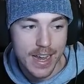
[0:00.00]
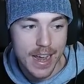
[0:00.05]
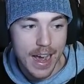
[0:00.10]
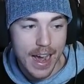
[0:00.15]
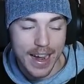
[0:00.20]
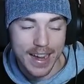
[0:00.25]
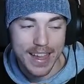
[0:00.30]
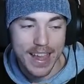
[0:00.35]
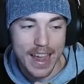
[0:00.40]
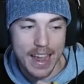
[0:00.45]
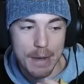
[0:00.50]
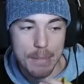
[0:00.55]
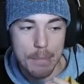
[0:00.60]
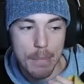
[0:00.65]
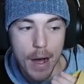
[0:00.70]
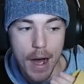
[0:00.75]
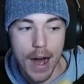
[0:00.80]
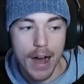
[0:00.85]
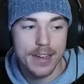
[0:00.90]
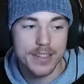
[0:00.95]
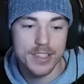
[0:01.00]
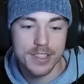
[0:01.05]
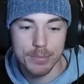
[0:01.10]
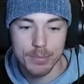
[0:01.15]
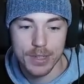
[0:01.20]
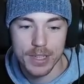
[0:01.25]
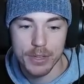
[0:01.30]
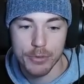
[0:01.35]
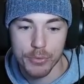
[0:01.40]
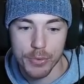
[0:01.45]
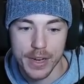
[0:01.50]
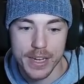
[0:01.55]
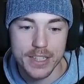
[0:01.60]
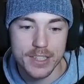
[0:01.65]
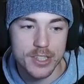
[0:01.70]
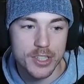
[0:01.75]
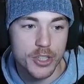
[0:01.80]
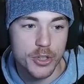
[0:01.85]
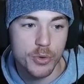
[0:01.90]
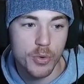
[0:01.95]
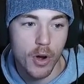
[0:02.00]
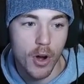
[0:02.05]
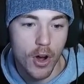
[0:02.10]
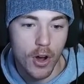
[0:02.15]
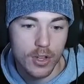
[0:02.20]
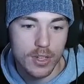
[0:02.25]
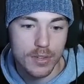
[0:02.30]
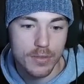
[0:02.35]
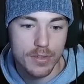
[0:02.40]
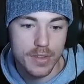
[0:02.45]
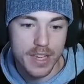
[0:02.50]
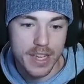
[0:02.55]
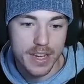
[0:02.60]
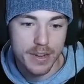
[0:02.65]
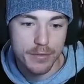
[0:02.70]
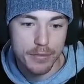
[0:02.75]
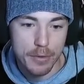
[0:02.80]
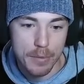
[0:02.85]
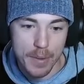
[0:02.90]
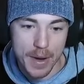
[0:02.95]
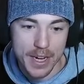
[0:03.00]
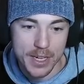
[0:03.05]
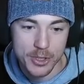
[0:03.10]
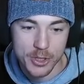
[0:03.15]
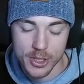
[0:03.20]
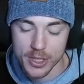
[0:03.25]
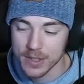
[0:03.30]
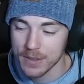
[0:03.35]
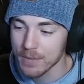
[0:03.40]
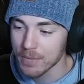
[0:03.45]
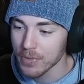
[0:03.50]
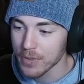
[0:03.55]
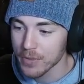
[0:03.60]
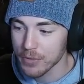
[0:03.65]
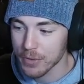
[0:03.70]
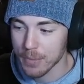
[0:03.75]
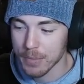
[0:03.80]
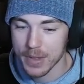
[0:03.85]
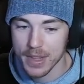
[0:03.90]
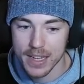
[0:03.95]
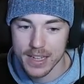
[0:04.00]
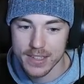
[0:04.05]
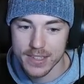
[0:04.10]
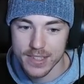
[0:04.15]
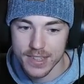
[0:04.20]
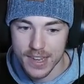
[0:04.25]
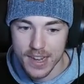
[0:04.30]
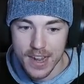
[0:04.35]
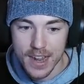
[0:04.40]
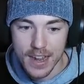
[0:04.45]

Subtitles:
I can't possibly read to you all of the information from these,